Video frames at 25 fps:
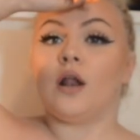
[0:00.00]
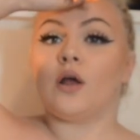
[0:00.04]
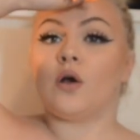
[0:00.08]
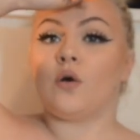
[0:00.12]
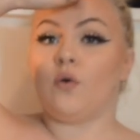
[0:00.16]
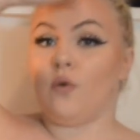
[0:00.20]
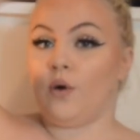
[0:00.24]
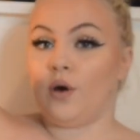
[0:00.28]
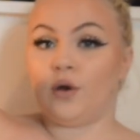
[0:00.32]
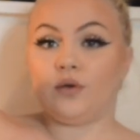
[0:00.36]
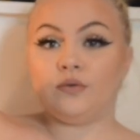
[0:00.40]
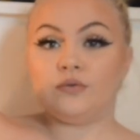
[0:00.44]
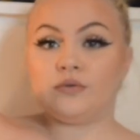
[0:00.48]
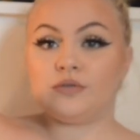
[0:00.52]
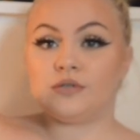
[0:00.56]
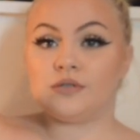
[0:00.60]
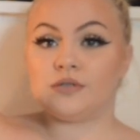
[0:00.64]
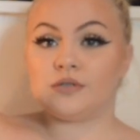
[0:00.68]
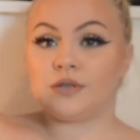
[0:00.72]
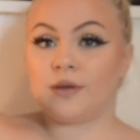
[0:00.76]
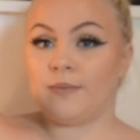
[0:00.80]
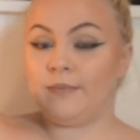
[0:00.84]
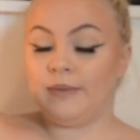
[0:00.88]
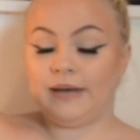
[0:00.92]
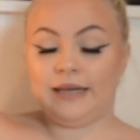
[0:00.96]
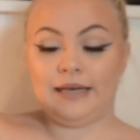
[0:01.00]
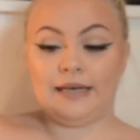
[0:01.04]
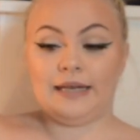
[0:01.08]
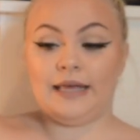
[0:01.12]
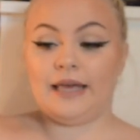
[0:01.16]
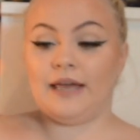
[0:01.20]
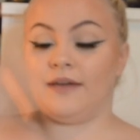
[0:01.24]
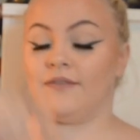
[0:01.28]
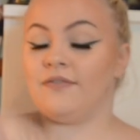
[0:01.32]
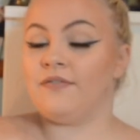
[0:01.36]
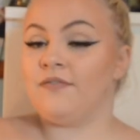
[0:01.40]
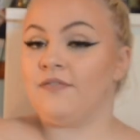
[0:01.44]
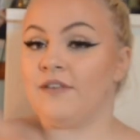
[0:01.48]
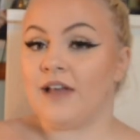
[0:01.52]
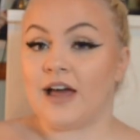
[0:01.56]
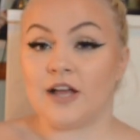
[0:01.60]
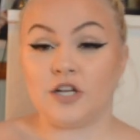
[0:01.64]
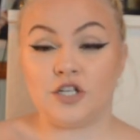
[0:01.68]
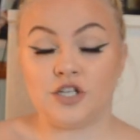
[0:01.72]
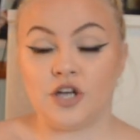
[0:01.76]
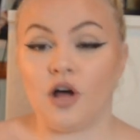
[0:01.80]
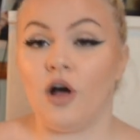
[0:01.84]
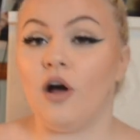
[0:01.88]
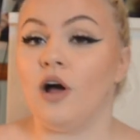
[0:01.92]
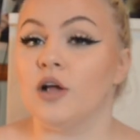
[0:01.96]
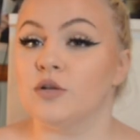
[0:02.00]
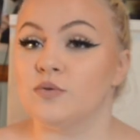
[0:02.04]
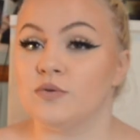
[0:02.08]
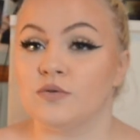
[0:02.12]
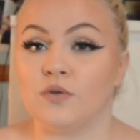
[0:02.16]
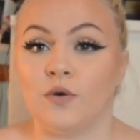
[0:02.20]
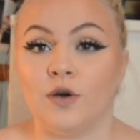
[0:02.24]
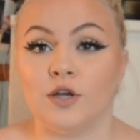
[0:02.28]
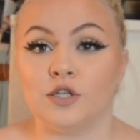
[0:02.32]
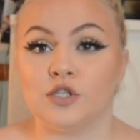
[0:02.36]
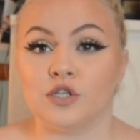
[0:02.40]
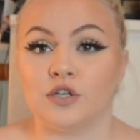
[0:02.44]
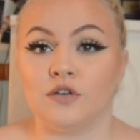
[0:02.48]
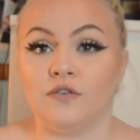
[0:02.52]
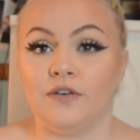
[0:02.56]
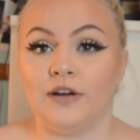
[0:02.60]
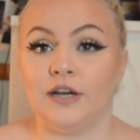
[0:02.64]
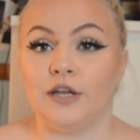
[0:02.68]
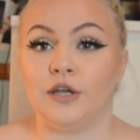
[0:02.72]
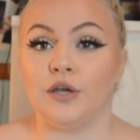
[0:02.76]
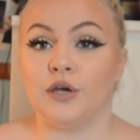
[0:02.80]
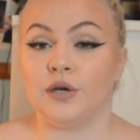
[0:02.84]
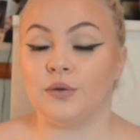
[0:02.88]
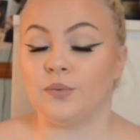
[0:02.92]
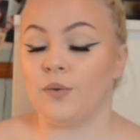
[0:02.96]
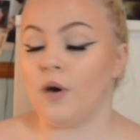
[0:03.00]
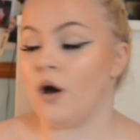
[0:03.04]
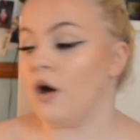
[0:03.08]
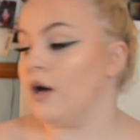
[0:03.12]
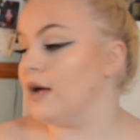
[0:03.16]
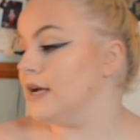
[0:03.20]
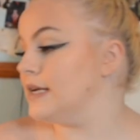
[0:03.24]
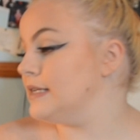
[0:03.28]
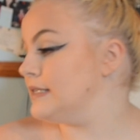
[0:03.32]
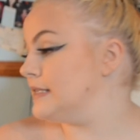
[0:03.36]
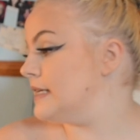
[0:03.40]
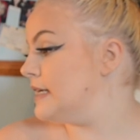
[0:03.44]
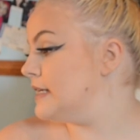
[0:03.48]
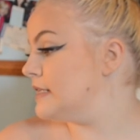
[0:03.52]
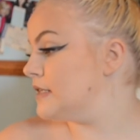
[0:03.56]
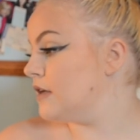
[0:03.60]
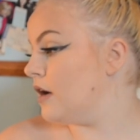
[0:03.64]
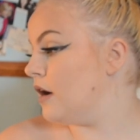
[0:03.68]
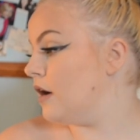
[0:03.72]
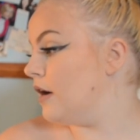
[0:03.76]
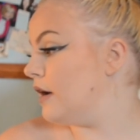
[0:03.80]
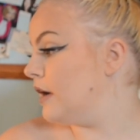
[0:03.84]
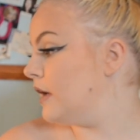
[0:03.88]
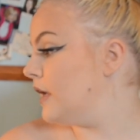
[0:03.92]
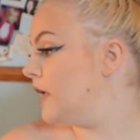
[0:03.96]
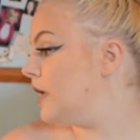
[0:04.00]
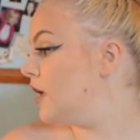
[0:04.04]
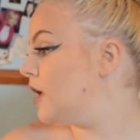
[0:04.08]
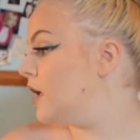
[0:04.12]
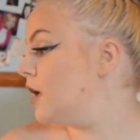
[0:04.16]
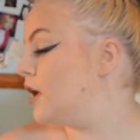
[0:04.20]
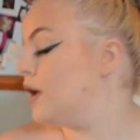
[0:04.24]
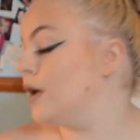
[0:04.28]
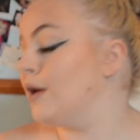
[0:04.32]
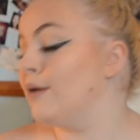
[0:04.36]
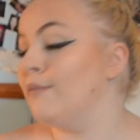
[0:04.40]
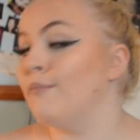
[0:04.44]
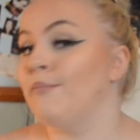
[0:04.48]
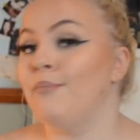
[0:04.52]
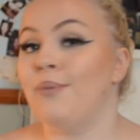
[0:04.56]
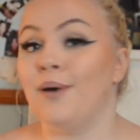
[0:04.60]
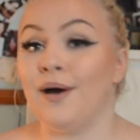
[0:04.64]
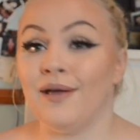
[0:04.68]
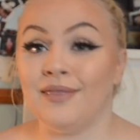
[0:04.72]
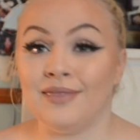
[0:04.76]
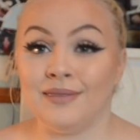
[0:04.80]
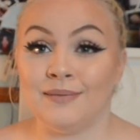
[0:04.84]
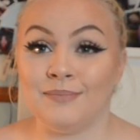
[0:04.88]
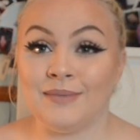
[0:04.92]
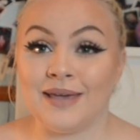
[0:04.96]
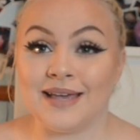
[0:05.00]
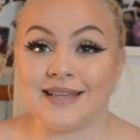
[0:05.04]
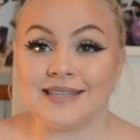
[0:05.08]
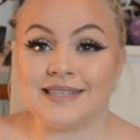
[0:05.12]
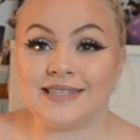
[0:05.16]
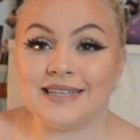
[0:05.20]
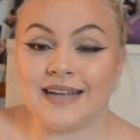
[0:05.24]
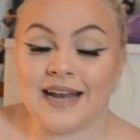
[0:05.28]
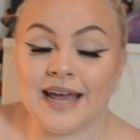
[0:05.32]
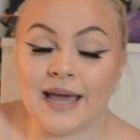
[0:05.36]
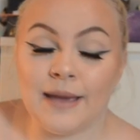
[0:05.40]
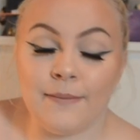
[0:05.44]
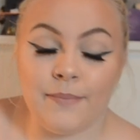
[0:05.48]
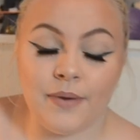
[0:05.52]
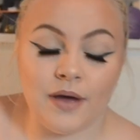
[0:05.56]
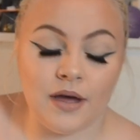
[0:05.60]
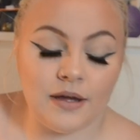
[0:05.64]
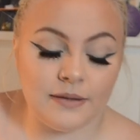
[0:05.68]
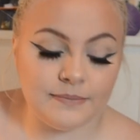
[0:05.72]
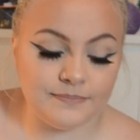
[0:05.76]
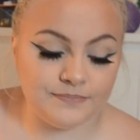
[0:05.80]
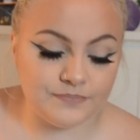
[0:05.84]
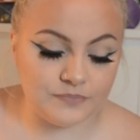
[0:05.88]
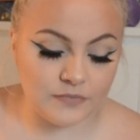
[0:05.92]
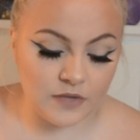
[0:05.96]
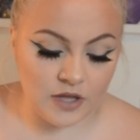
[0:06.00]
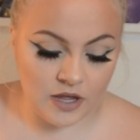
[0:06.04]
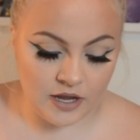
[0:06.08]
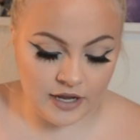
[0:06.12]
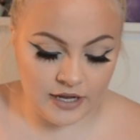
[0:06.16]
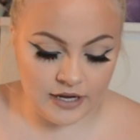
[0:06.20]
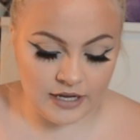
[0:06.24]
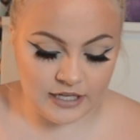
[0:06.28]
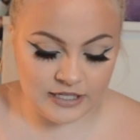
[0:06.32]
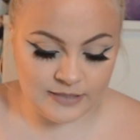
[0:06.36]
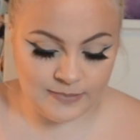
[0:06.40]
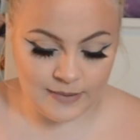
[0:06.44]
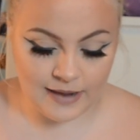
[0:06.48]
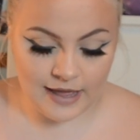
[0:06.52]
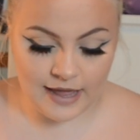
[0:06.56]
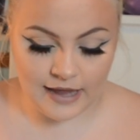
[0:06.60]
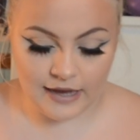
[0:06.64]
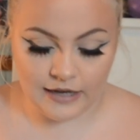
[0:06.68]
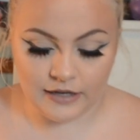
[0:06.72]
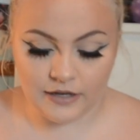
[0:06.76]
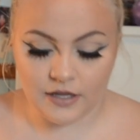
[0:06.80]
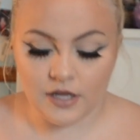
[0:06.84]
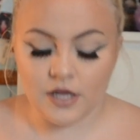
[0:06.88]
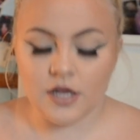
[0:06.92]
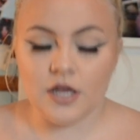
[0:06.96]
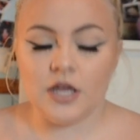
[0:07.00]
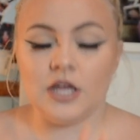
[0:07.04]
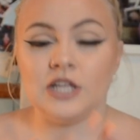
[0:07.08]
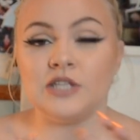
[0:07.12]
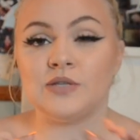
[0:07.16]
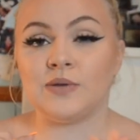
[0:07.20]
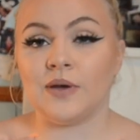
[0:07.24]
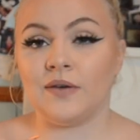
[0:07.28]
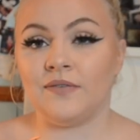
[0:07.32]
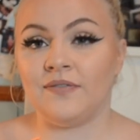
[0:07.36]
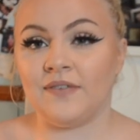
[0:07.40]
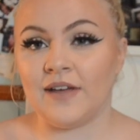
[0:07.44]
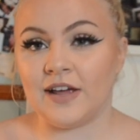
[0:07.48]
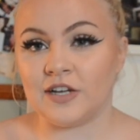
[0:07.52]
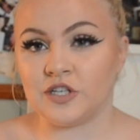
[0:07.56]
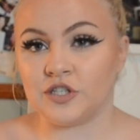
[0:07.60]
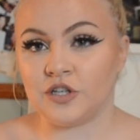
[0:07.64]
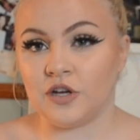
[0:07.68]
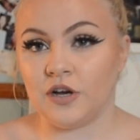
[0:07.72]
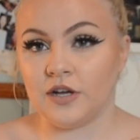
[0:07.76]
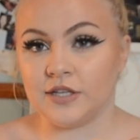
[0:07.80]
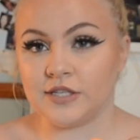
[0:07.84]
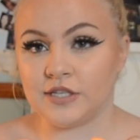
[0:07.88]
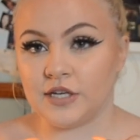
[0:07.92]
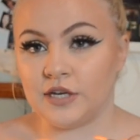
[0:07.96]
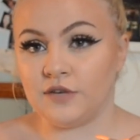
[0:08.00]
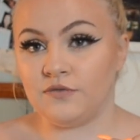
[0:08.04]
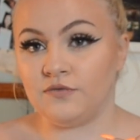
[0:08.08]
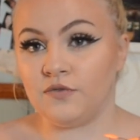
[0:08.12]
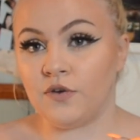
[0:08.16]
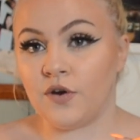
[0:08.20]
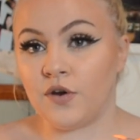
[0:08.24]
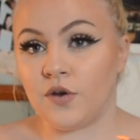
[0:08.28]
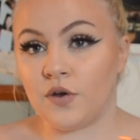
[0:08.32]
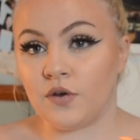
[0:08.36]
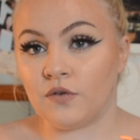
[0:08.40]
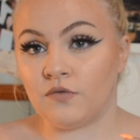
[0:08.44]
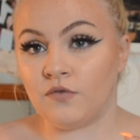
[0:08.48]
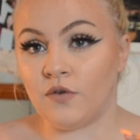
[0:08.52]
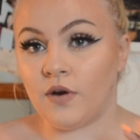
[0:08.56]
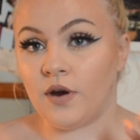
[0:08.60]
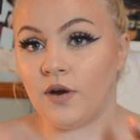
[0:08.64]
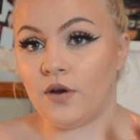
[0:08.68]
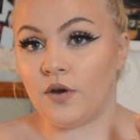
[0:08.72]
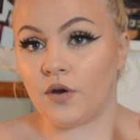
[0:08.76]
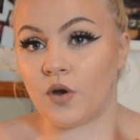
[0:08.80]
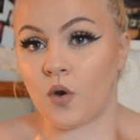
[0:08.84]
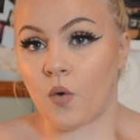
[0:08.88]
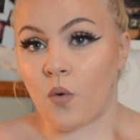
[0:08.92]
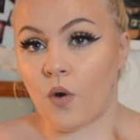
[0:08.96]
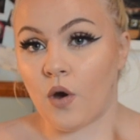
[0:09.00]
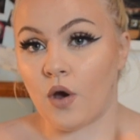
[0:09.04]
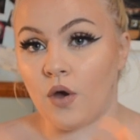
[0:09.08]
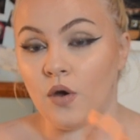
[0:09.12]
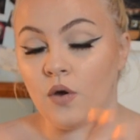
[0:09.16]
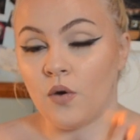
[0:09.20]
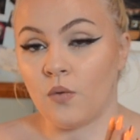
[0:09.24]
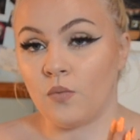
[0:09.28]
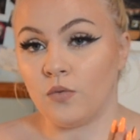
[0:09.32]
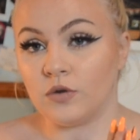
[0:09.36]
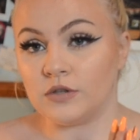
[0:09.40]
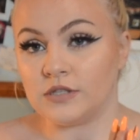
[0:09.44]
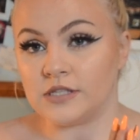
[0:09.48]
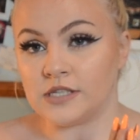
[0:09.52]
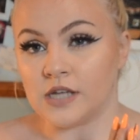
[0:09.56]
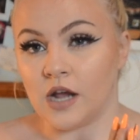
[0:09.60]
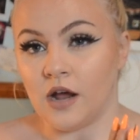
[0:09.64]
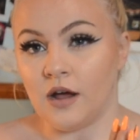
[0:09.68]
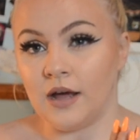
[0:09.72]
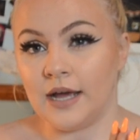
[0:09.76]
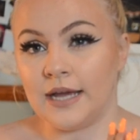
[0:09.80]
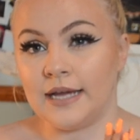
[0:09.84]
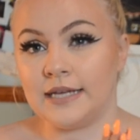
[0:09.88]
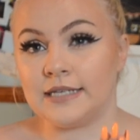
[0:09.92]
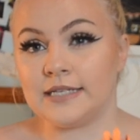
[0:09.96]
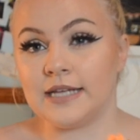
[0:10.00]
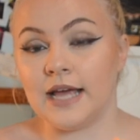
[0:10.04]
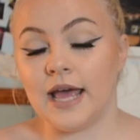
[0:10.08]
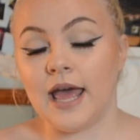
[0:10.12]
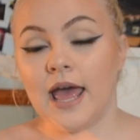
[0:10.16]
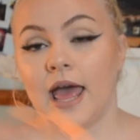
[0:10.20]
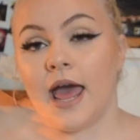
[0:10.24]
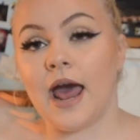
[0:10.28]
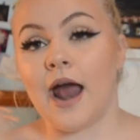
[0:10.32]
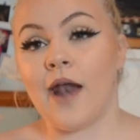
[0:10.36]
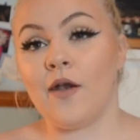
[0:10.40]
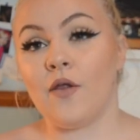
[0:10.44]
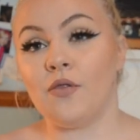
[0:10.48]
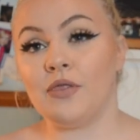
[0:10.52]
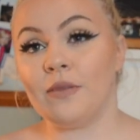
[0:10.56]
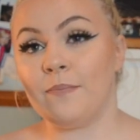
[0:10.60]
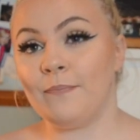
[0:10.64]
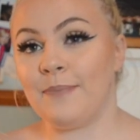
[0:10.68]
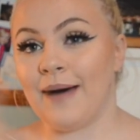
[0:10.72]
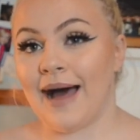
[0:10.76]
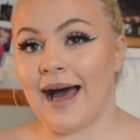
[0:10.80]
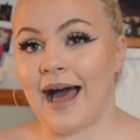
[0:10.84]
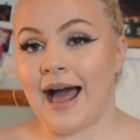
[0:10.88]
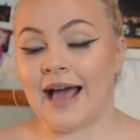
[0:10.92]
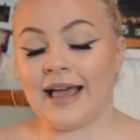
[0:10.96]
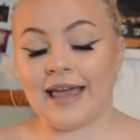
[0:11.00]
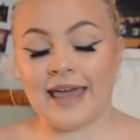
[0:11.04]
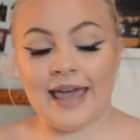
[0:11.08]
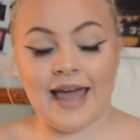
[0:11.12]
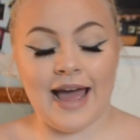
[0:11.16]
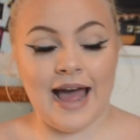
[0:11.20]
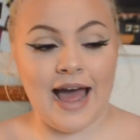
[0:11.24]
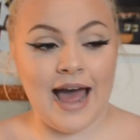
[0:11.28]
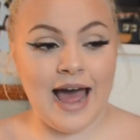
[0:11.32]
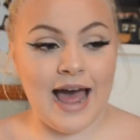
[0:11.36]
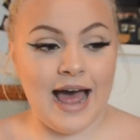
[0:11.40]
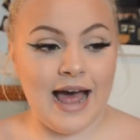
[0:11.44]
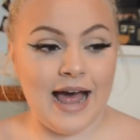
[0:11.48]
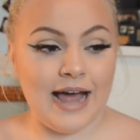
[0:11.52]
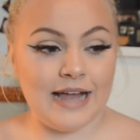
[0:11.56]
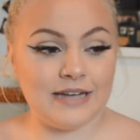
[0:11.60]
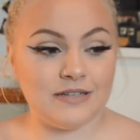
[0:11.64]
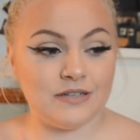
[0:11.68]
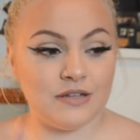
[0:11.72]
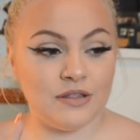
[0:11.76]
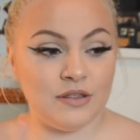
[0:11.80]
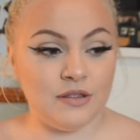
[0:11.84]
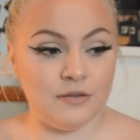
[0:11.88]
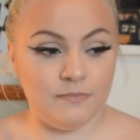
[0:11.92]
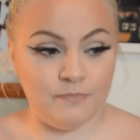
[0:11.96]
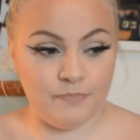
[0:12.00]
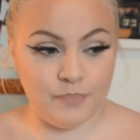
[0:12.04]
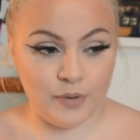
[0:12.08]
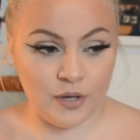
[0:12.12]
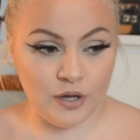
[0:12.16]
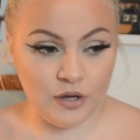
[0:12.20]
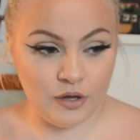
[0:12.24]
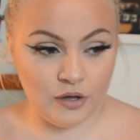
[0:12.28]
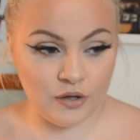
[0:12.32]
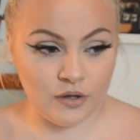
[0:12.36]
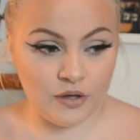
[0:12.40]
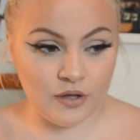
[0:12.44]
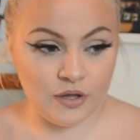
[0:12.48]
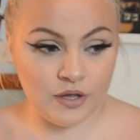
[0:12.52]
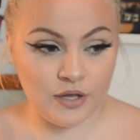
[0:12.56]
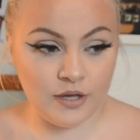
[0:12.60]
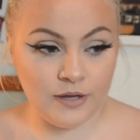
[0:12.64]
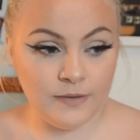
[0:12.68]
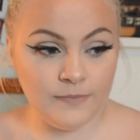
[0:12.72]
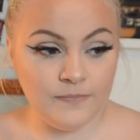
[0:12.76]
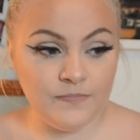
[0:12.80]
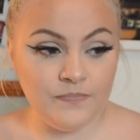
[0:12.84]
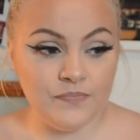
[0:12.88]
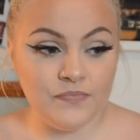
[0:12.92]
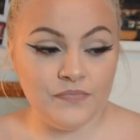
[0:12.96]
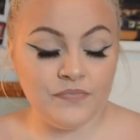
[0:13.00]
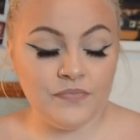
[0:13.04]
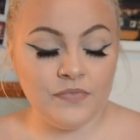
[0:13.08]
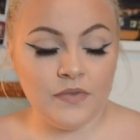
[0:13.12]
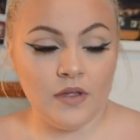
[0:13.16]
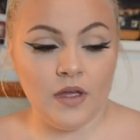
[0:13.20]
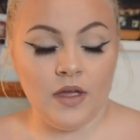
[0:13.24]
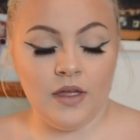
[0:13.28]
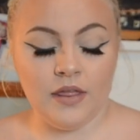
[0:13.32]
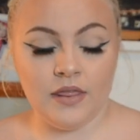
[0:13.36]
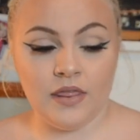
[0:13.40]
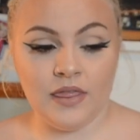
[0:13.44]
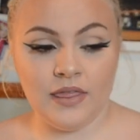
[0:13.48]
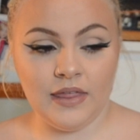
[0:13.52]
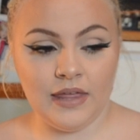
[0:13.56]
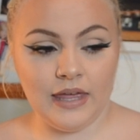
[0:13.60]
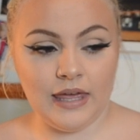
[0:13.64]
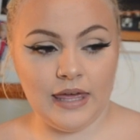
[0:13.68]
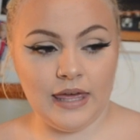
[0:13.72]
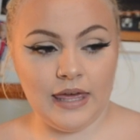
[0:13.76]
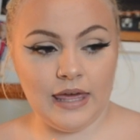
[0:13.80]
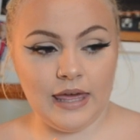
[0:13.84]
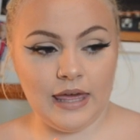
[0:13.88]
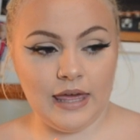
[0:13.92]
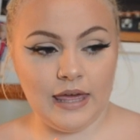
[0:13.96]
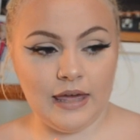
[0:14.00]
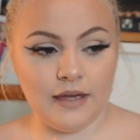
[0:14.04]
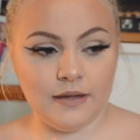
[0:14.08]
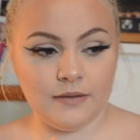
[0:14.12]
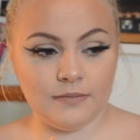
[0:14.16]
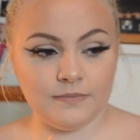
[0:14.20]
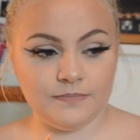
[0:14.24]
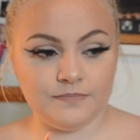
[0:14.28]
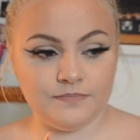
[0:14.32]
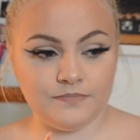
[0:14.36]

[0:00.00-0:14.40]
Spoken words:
quotes completely. Flashcards with quotes on are really good. What I did, I burnt them yesterday, but I can explain. So I had flashcards, and I wrote a quote on one side, and on the back it had the book, the